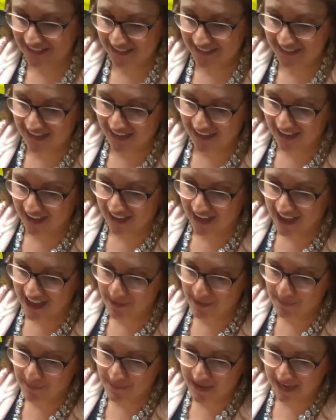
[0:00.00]
is
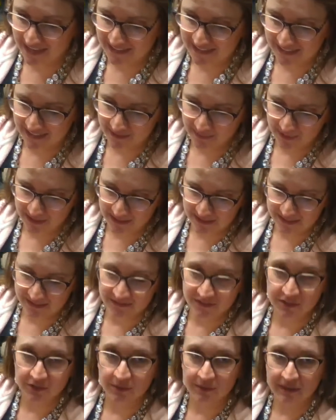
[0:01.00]
amazing piece of
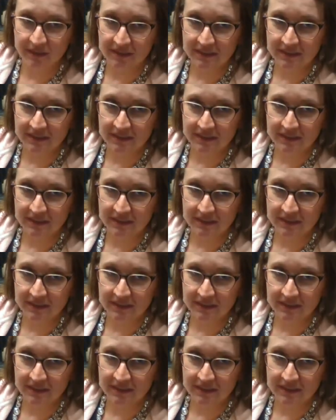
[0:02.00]
jewelry.